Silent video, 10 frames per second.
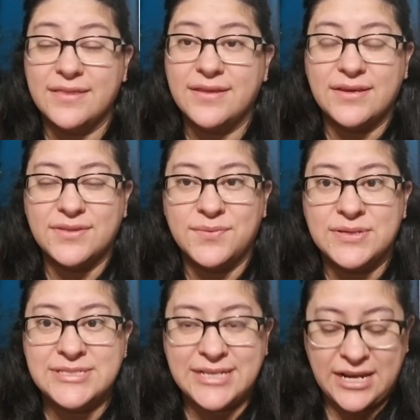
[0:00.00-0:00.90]
like the
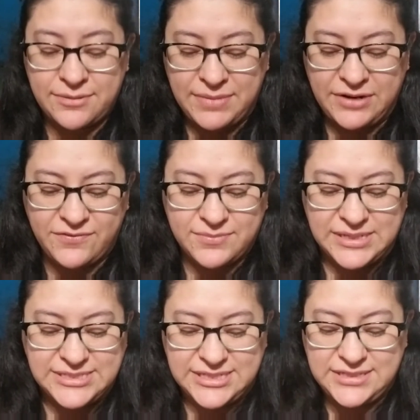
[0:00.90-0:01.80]
ones that I had made for
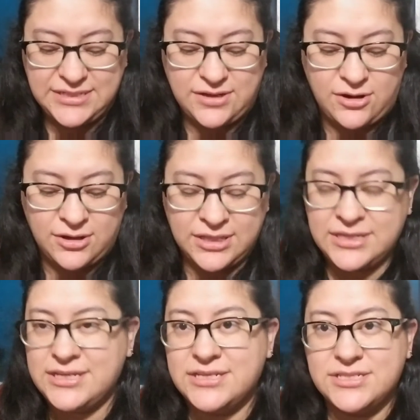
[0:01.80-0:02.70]
my son, and all I
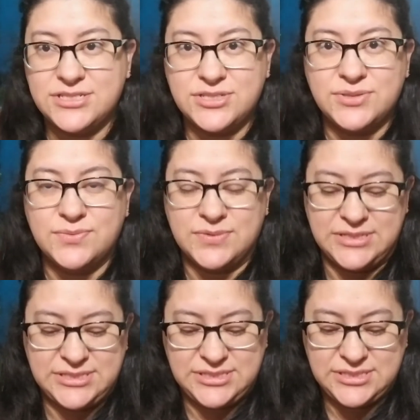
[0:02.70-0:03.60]
needed to do
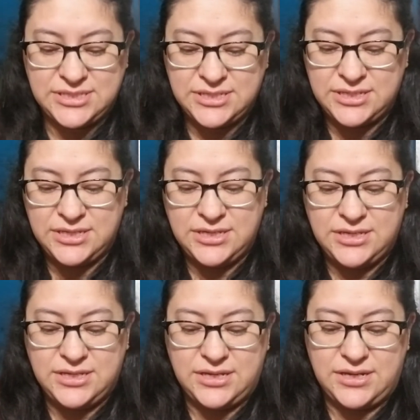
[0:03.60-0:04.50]
was
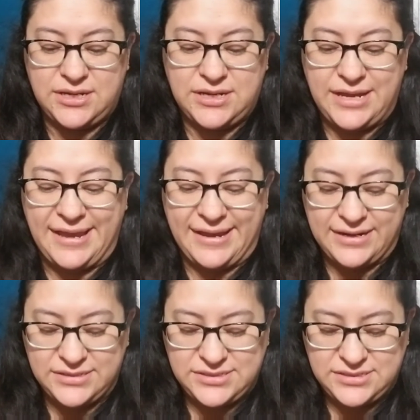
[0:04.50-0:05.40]

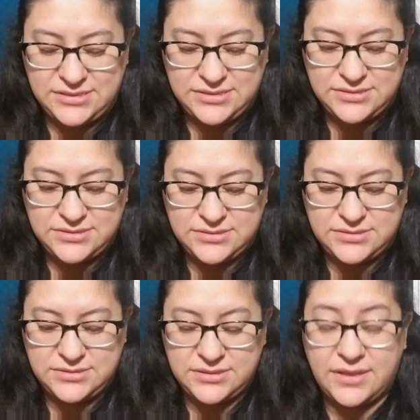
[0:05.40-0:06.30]
add
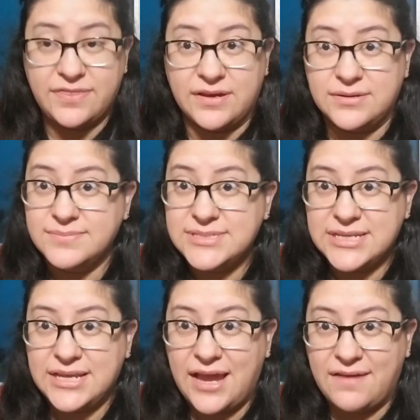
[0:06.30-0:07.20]
the thumbs,
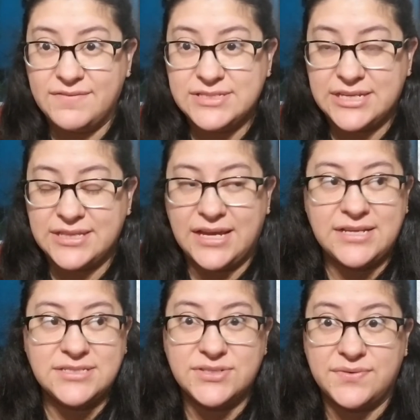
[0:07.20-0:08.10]
and I haven't done
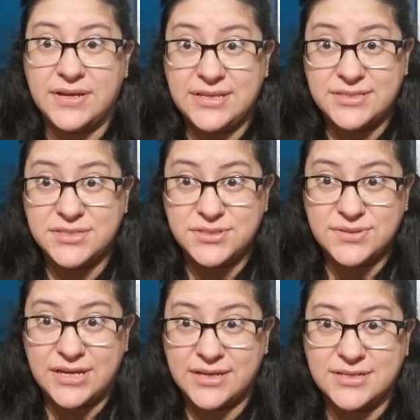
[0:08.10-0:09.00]
that, so I need to do
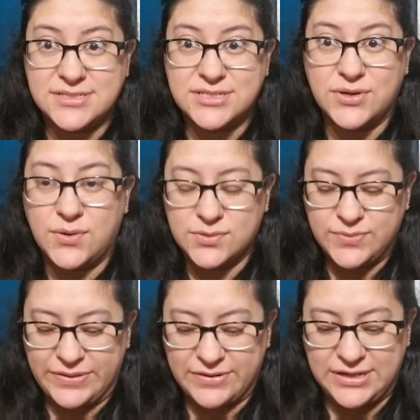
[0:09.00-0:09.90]
that because the cold
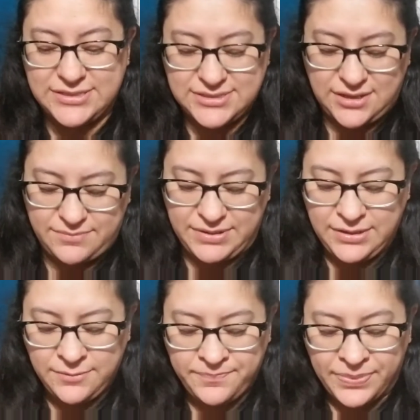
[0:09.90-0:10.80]
weather is
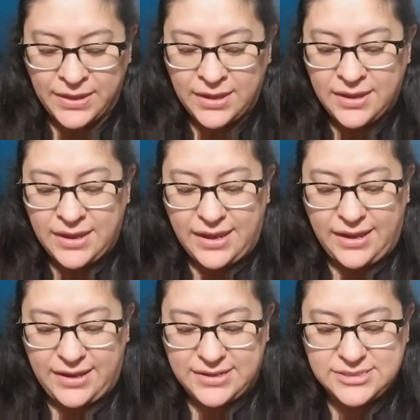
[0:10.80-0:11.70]
coming.
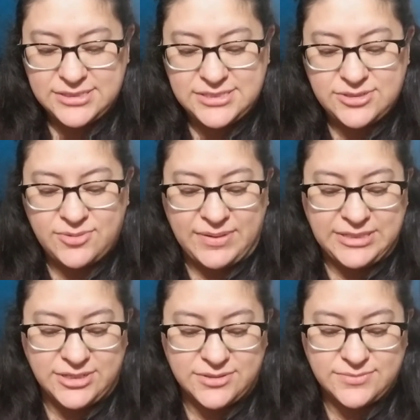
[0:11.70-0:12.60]
And so my
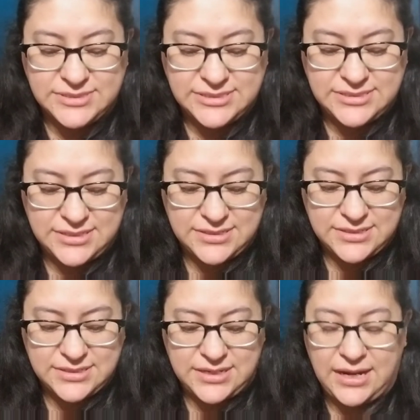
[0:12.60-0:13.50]
daughter was
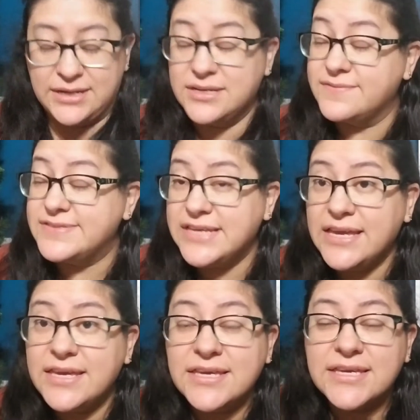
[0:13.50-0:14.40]
kind of
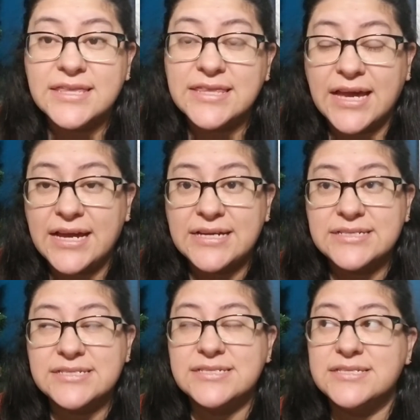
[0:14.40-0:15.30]
saying
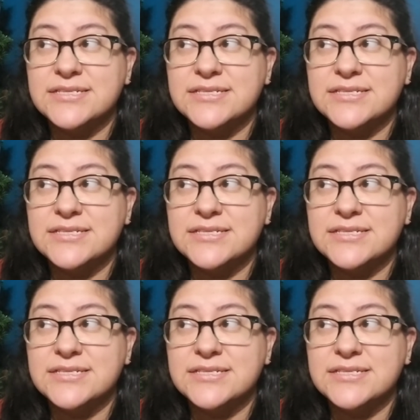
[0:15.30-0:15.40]
that